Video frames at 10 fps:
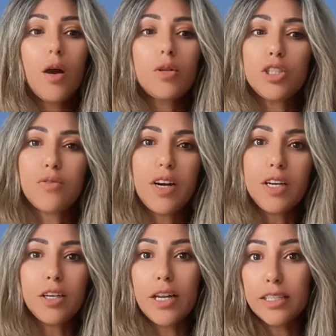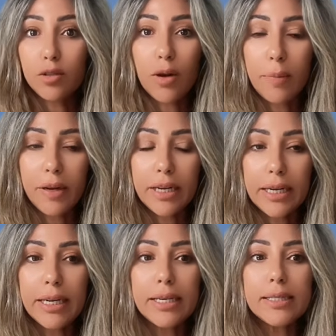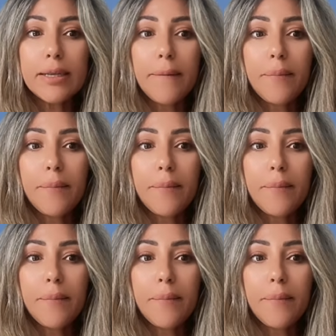which is very good at scraping clinics,